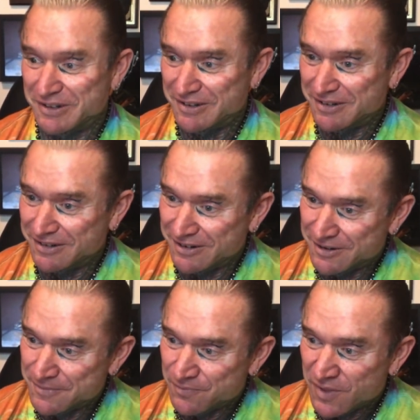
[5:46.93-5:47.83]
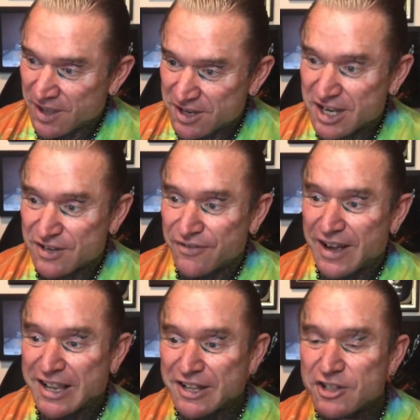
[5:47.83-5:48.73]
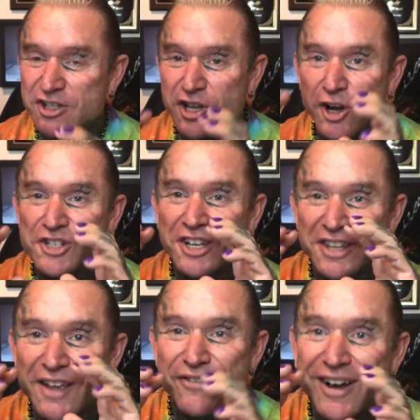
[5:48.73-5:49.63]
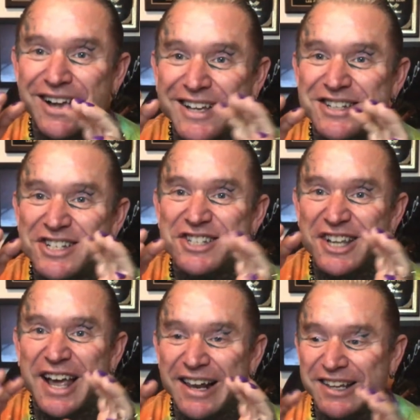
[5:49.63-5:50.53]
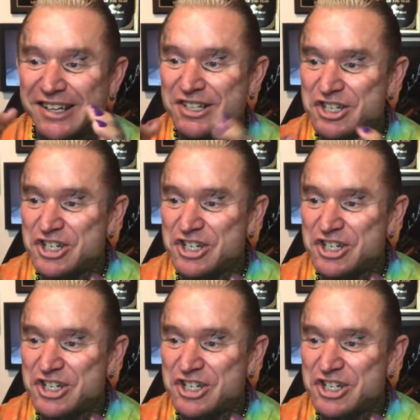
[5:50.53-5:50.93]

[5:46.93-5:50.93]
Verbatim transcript: They're fucking tossing their fucking salad and shit.